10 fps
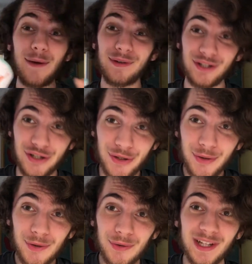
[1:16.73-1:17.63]
were
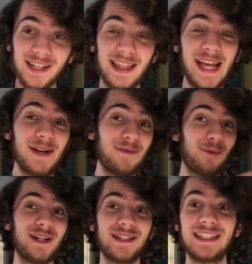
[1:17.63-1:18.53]
new, they
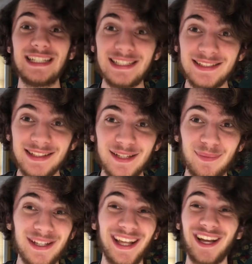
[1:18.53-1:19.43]
would easily be like